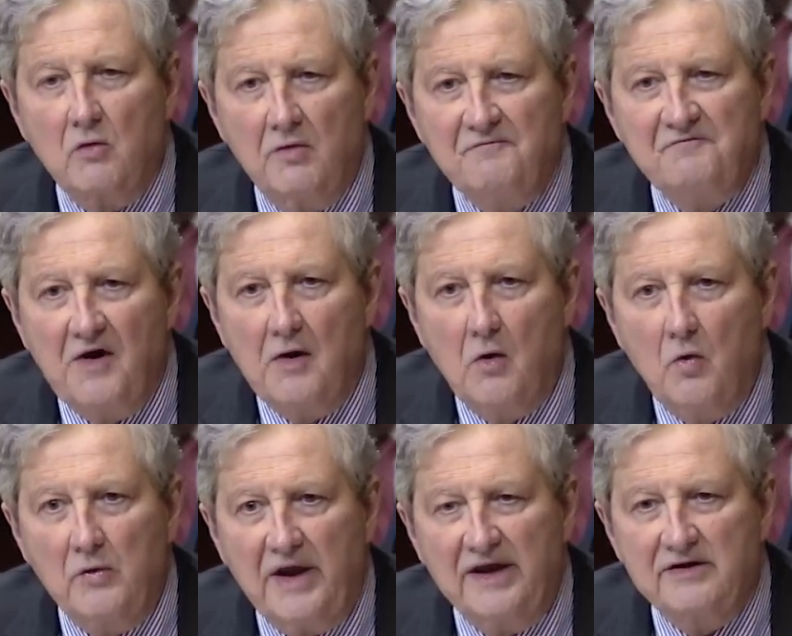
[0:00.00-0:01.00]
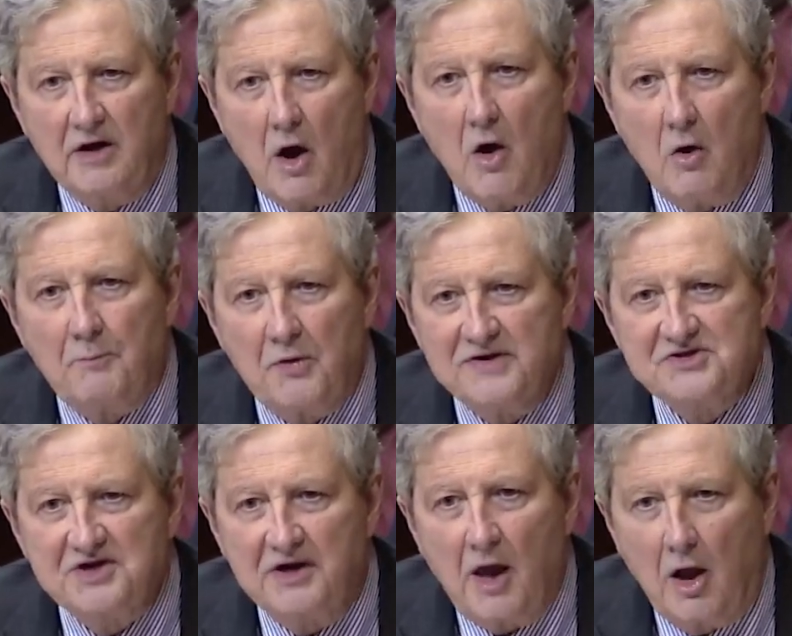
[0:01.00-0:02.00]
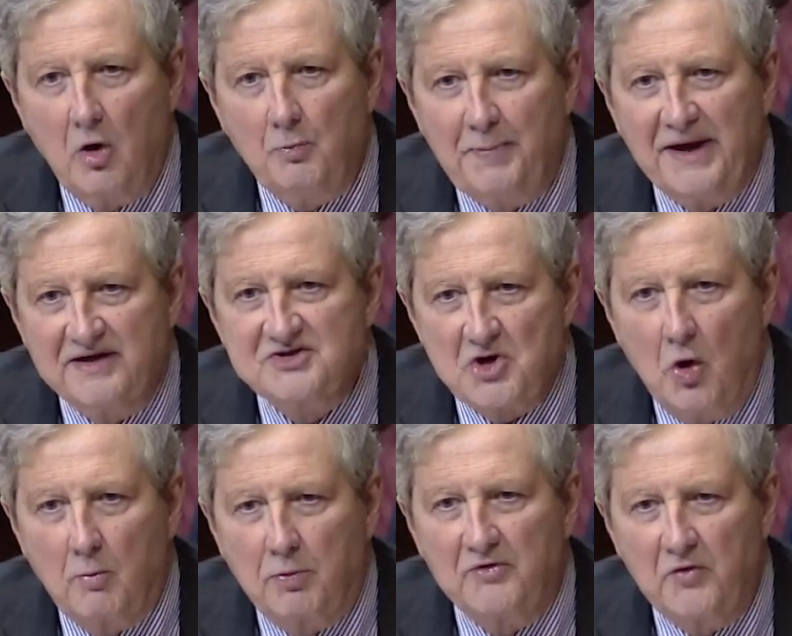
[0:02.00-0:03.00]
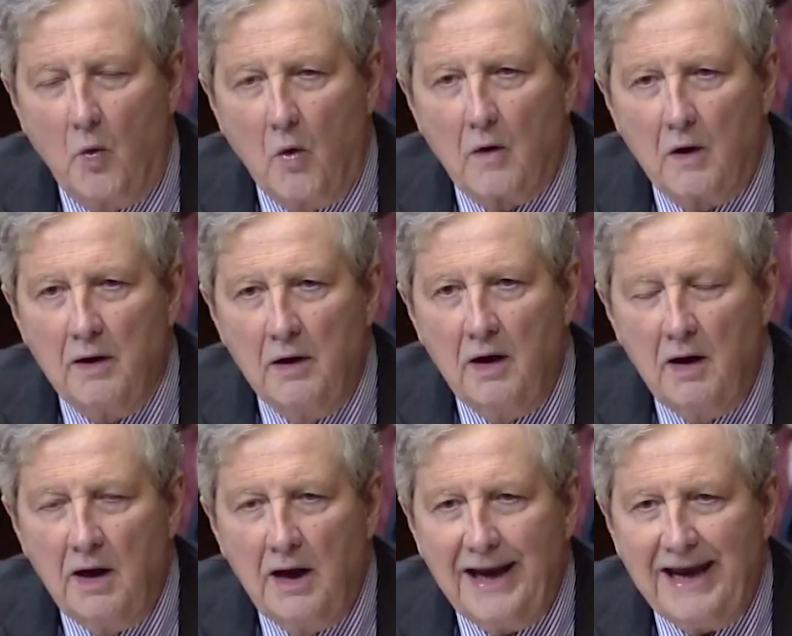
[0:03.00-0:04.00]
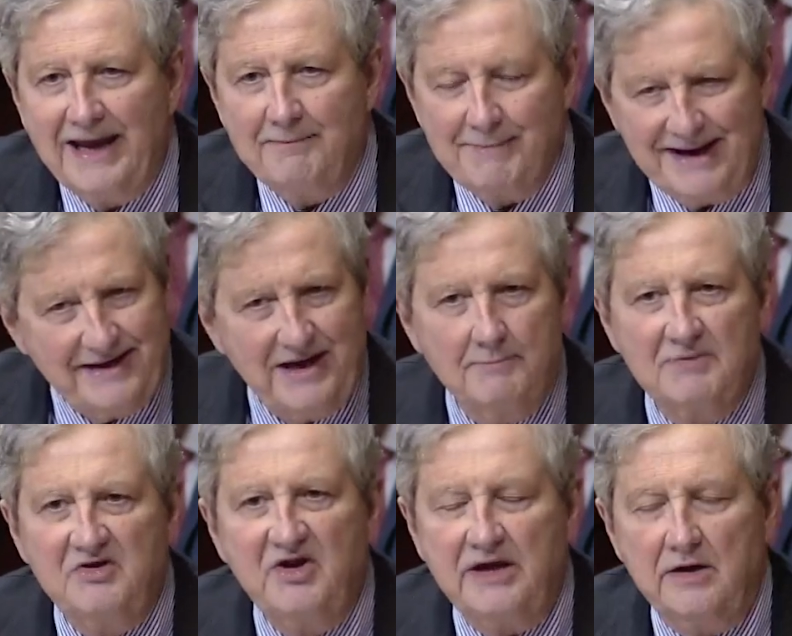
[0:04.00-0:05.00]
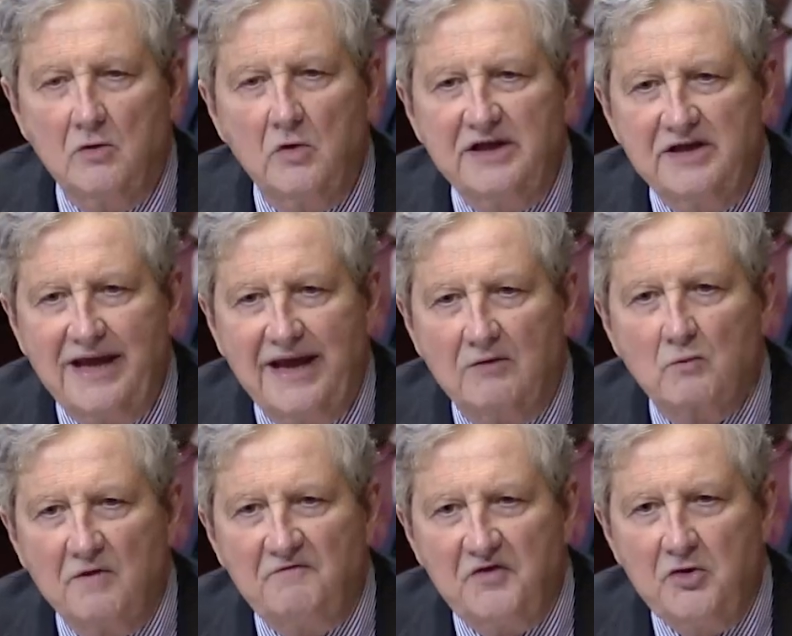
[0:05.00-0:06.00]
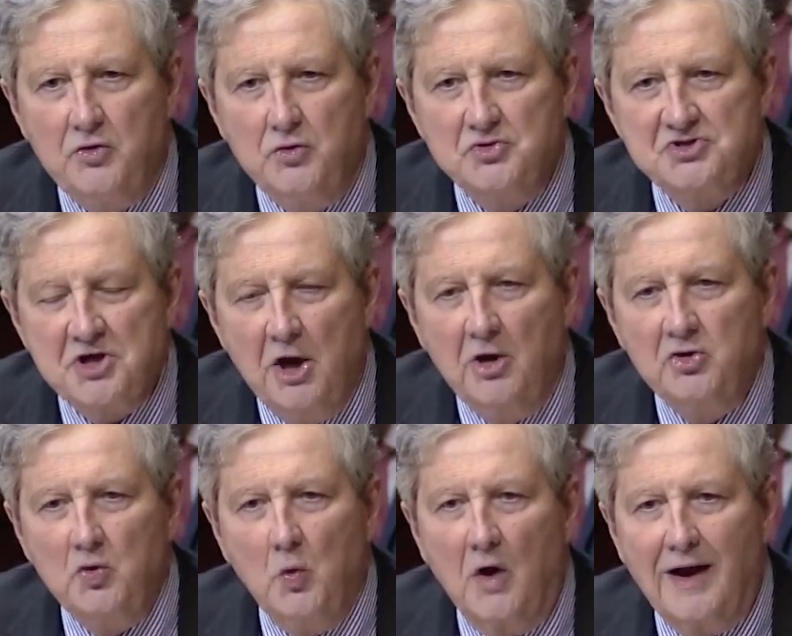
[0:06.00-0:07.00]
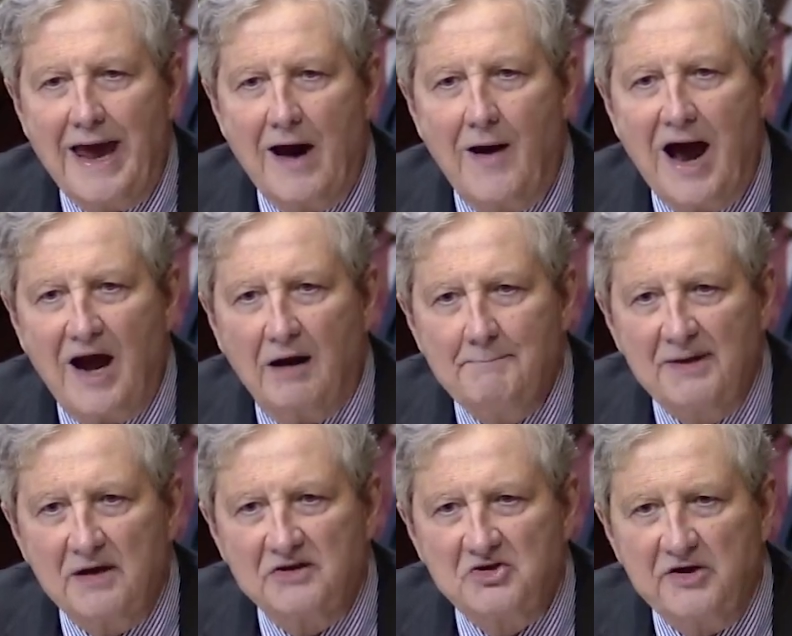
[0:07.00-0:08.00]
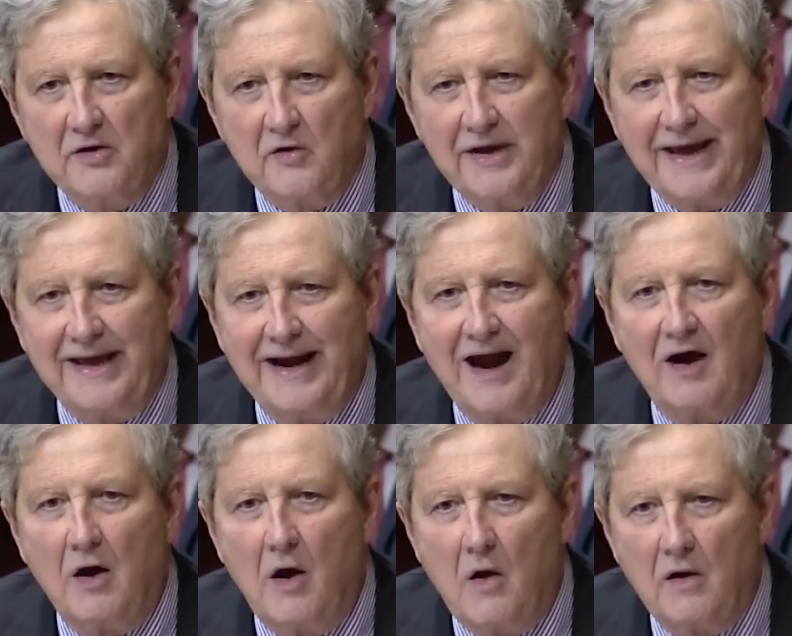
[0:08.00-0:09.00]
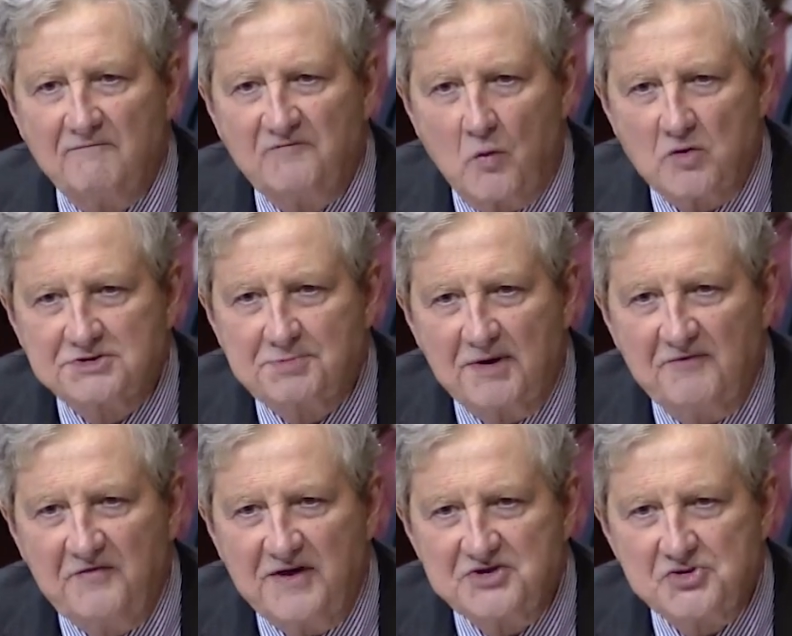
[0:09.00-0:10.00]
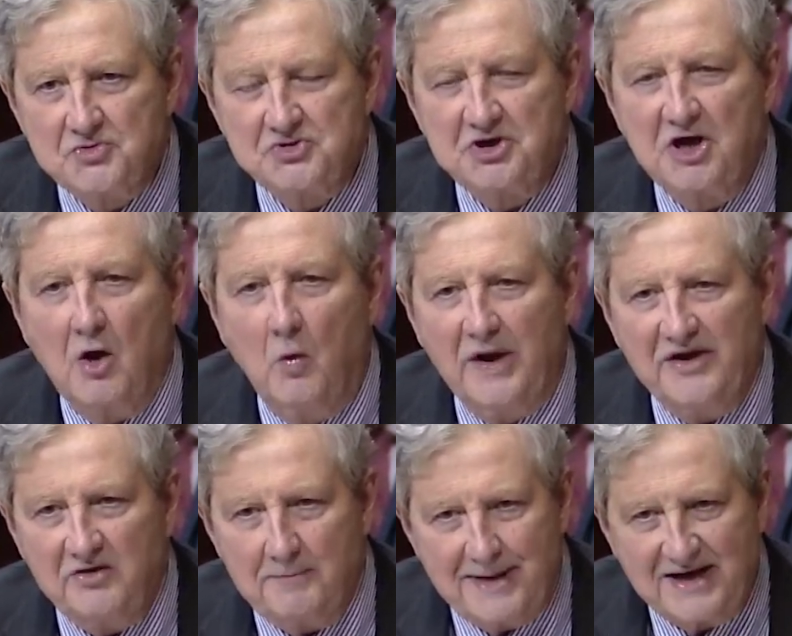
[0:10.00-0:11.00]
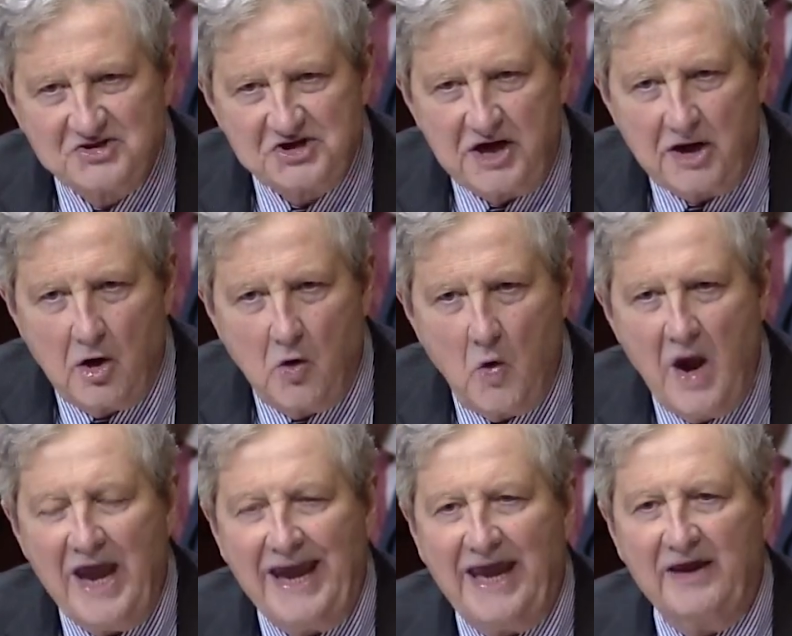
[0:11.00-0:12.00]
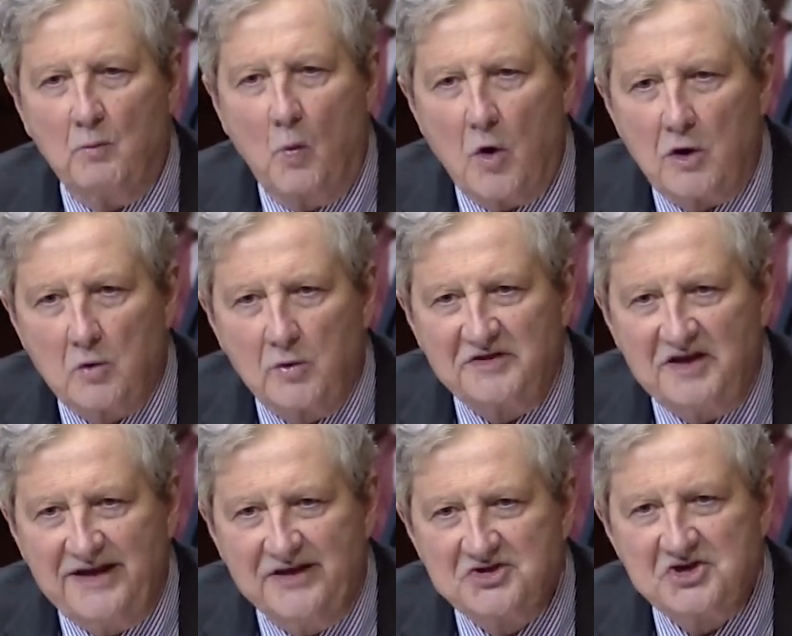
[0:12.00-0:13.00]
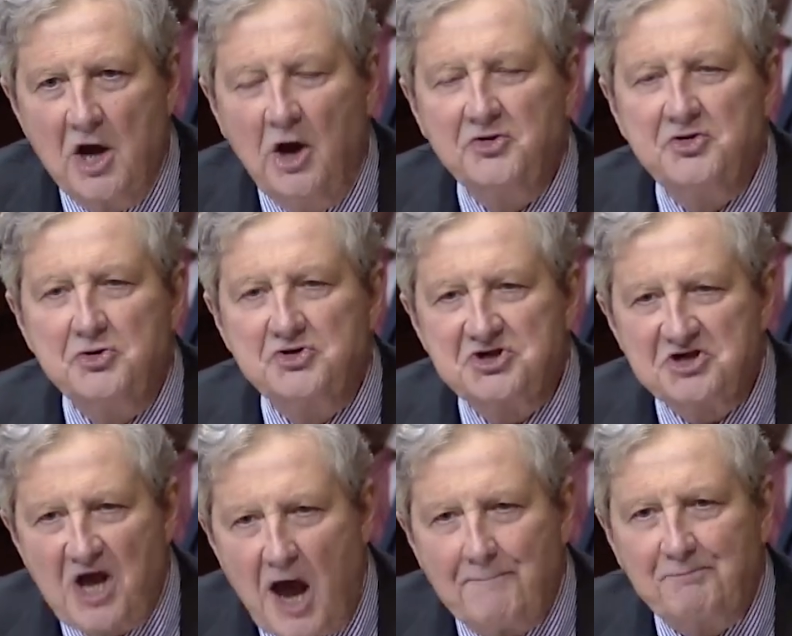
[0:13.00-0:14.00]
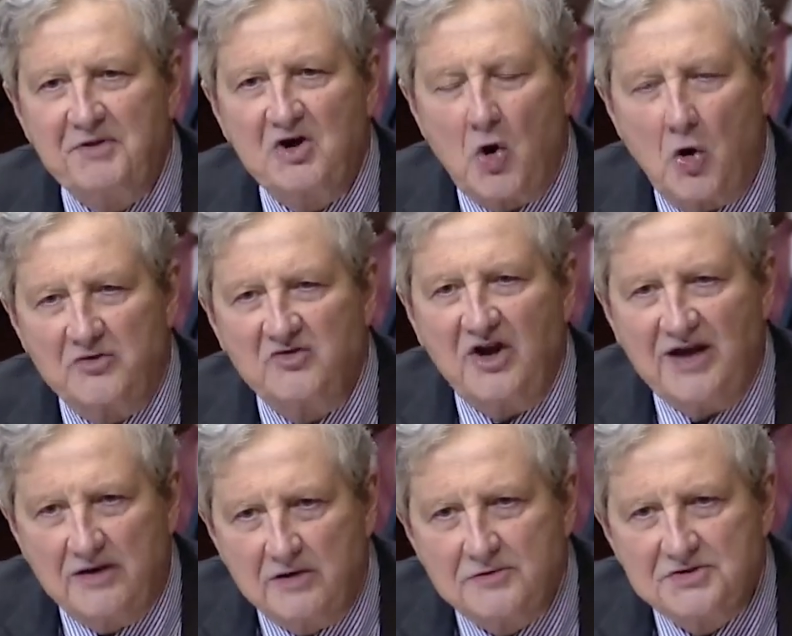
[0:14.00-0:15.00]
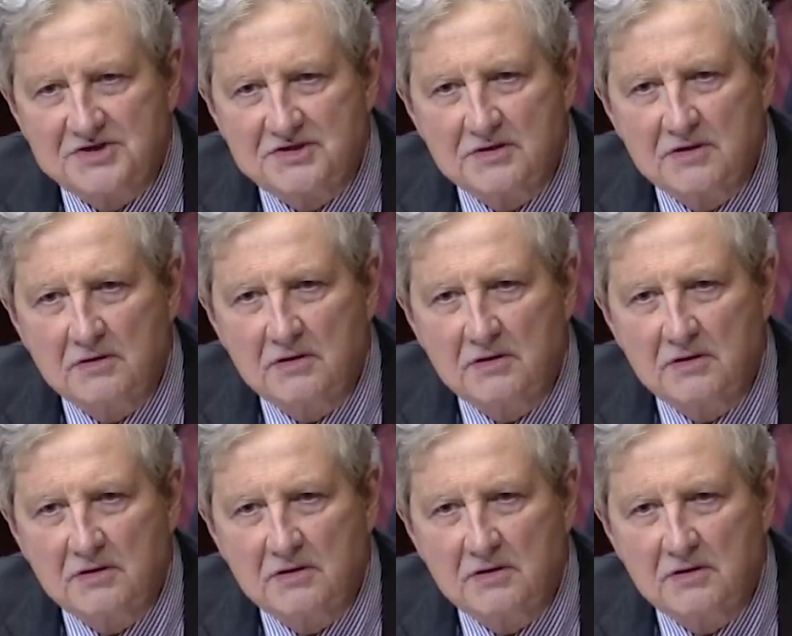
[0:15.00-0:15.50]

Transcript: on the phone and call President Lopez Obrador and make him a deal he can't refuse to allow our military and our law enforcement officials to go into Mexico and work with his to stop the cartels.